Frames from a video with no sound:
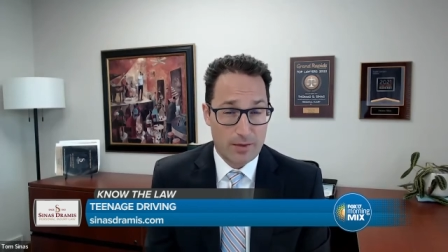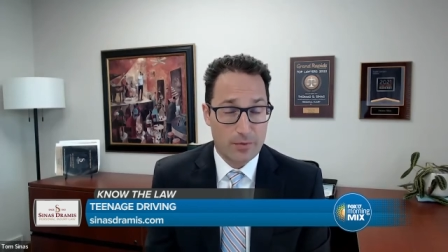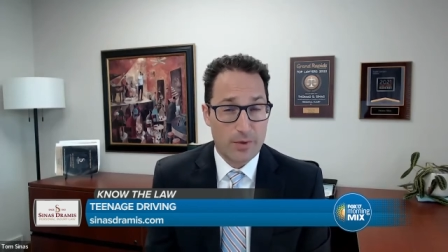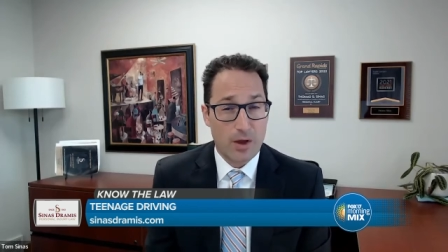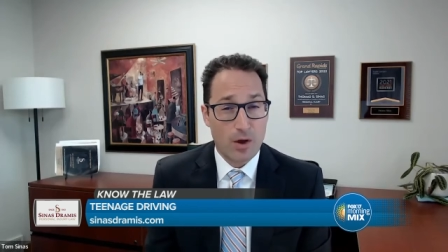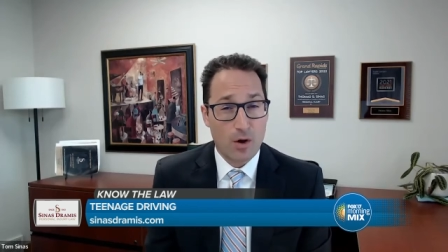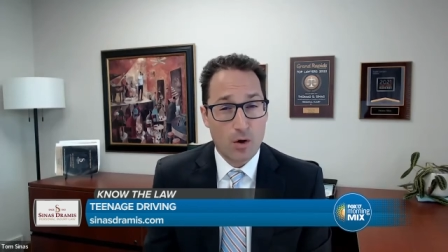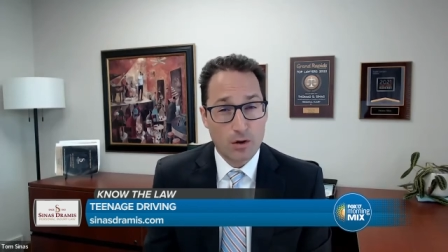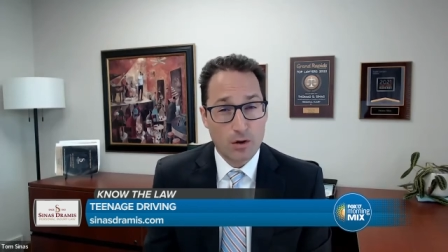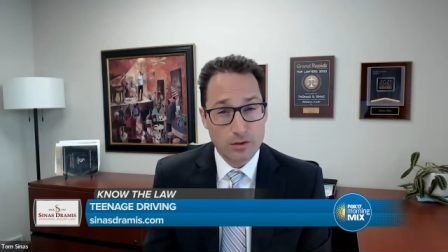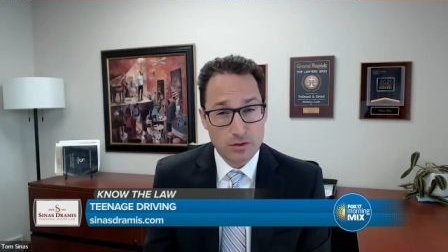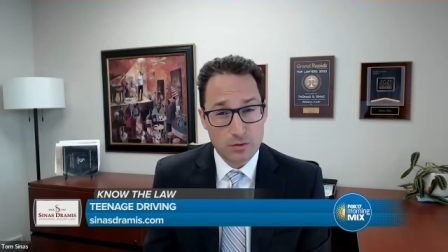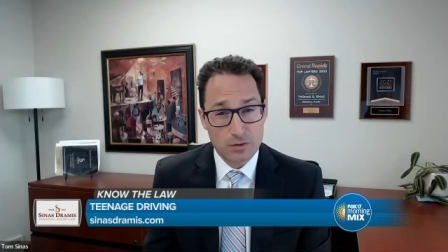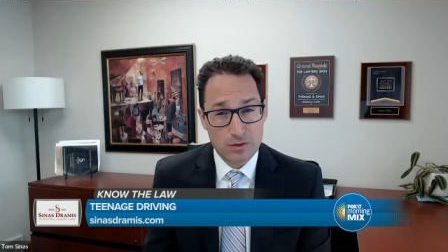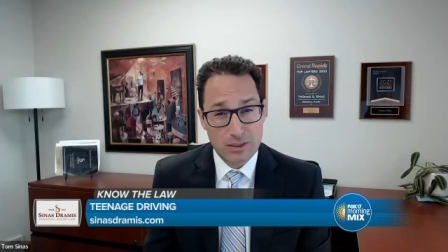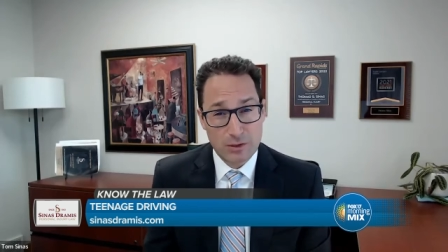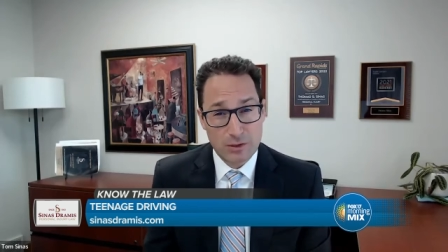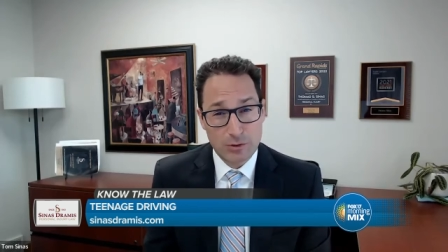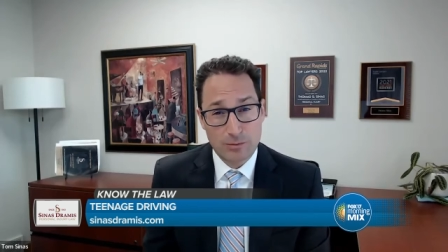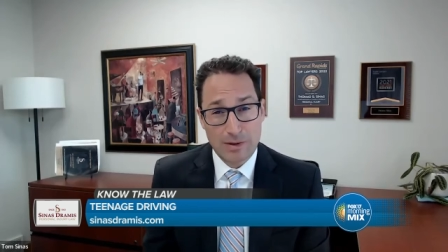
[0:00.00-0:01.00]
They also
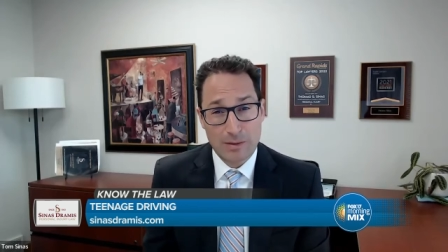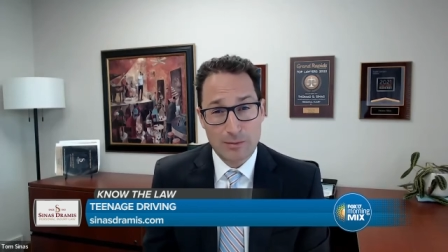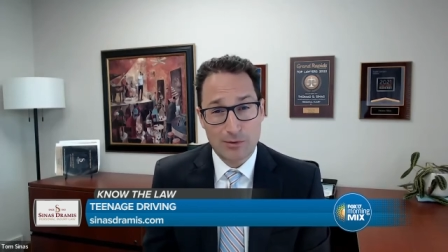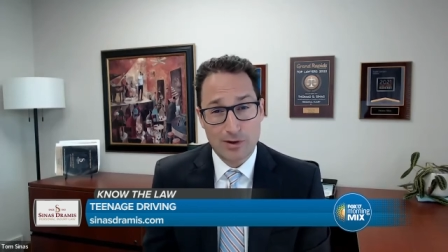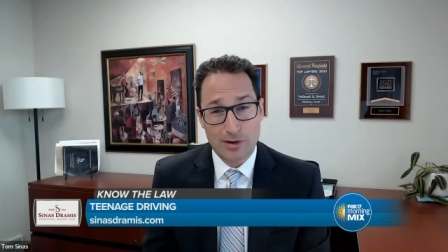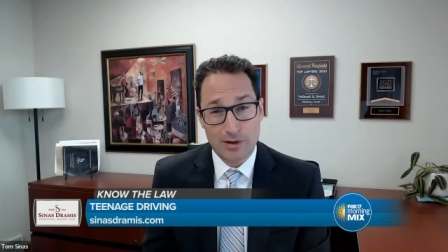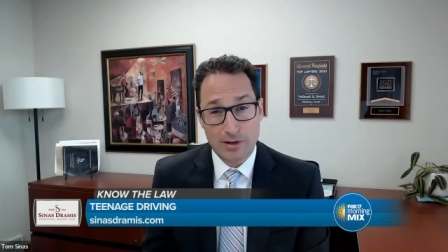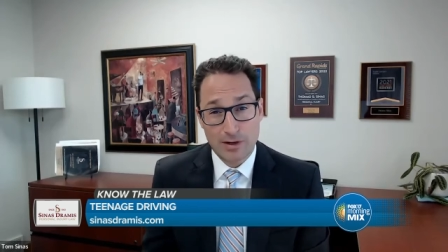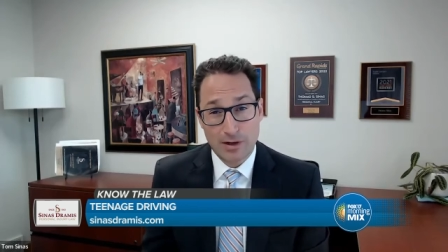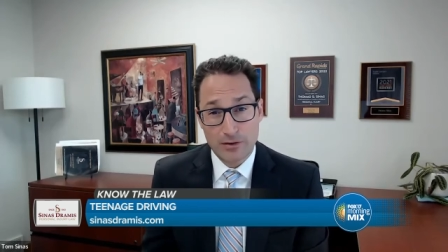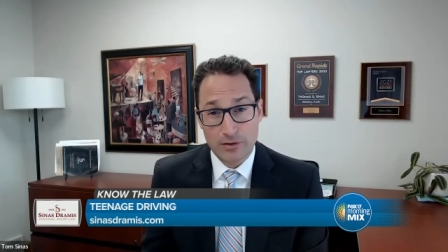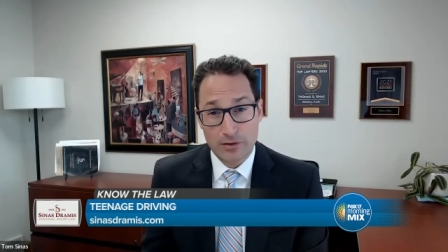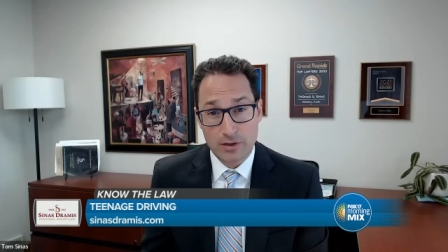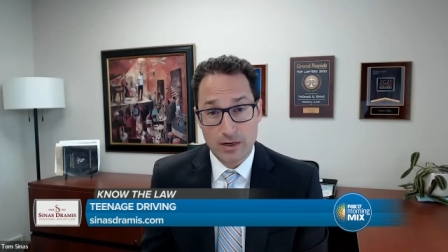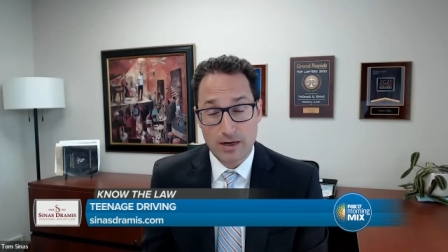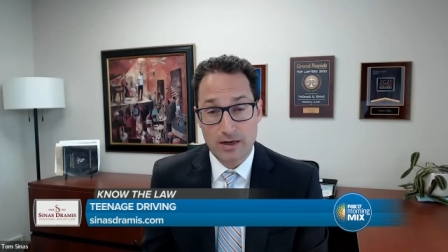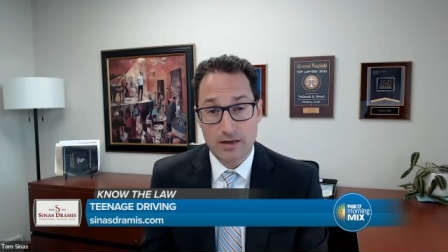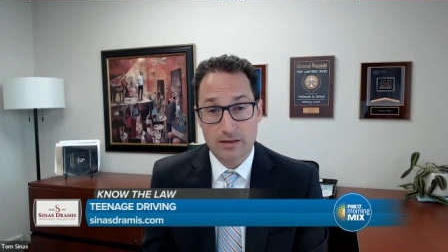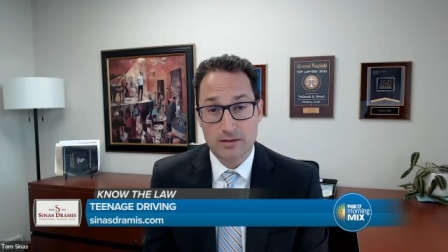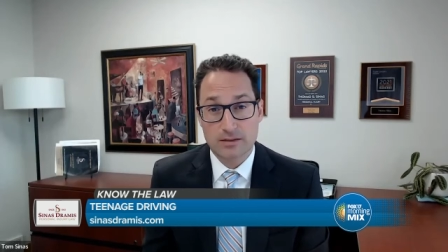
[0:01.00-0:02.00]
need to remember another
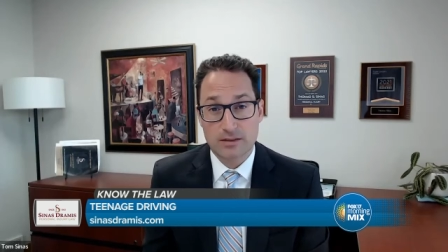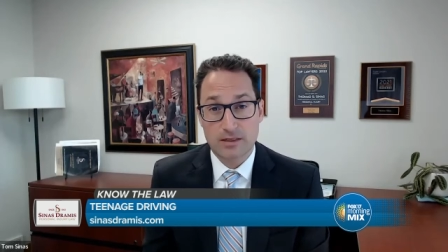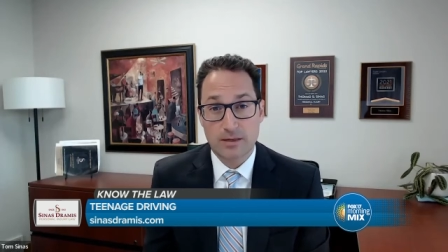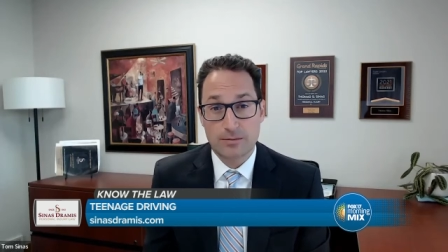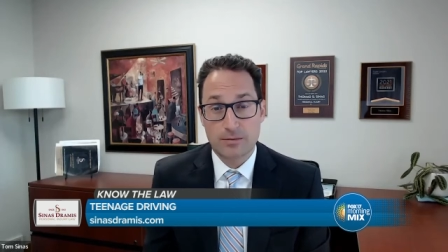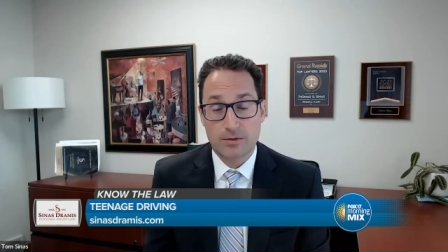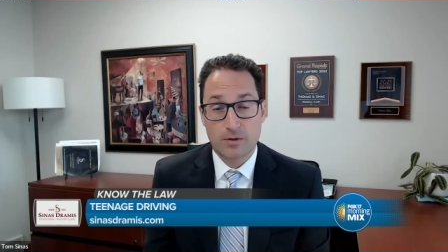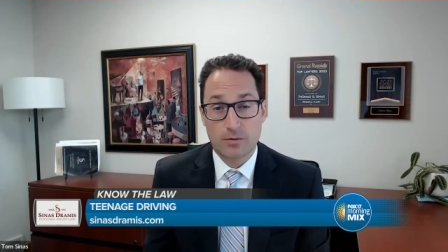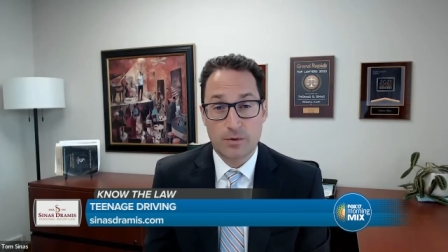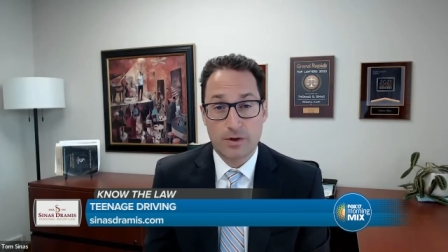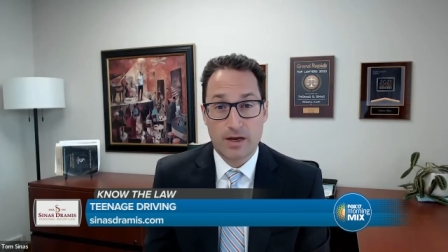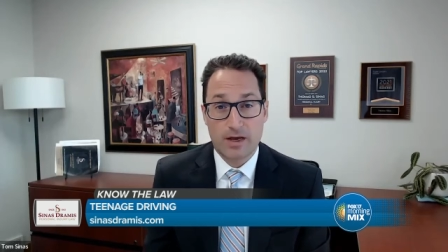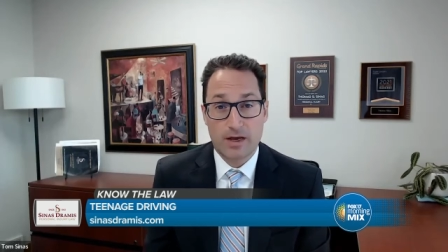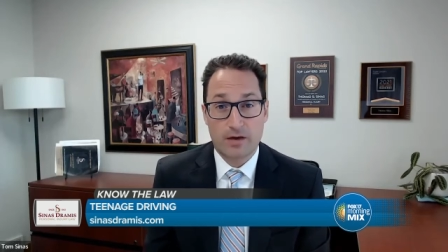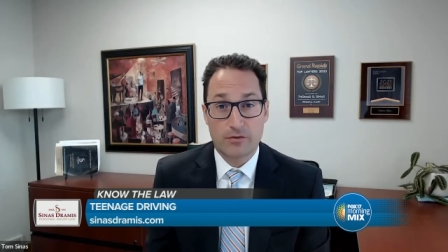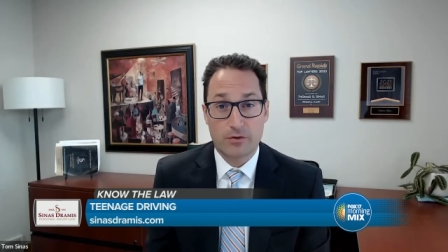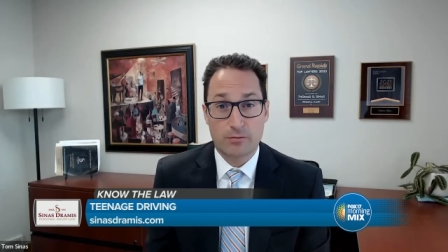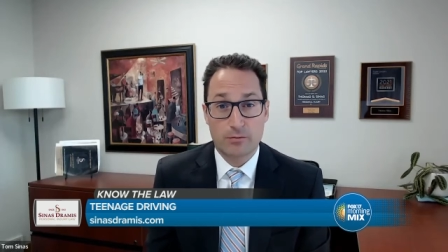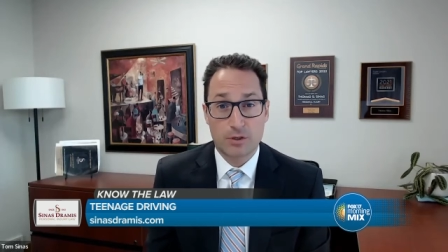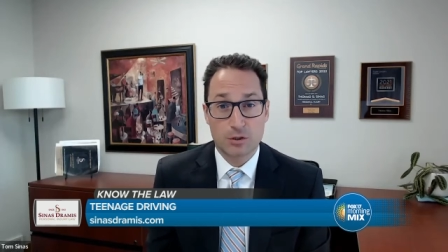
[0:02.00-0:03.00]
concept that we have
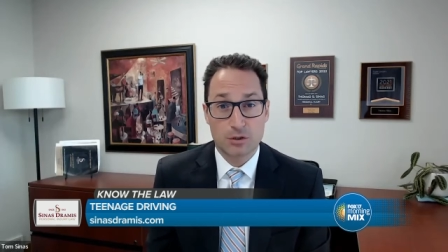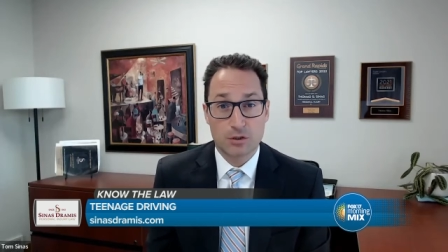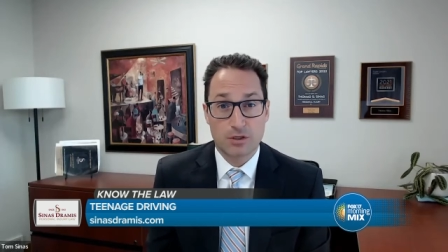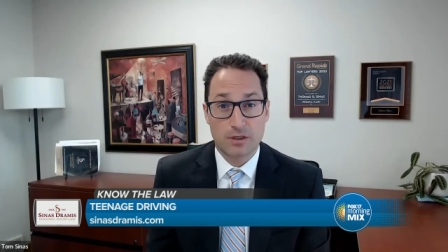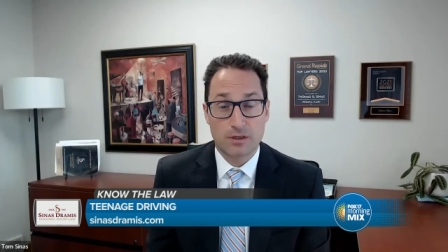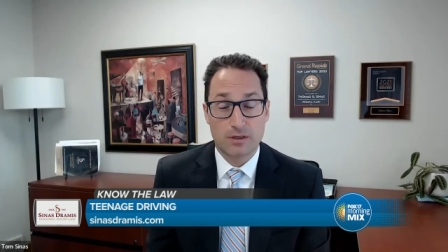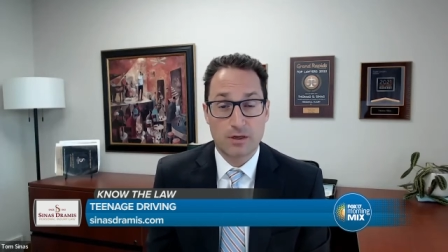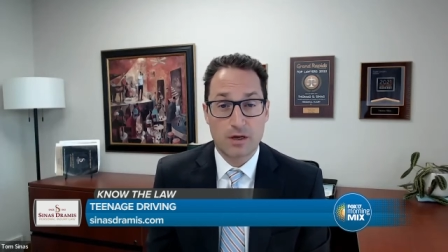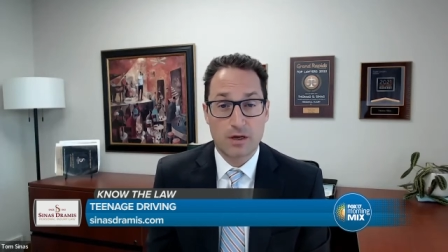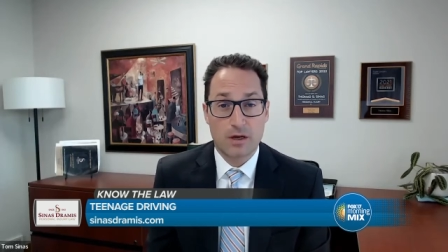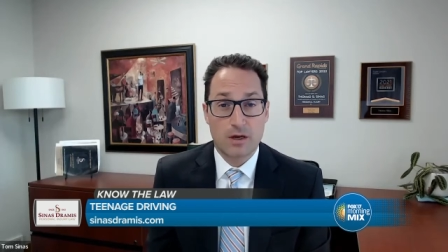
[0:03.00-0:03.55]
in Michigan,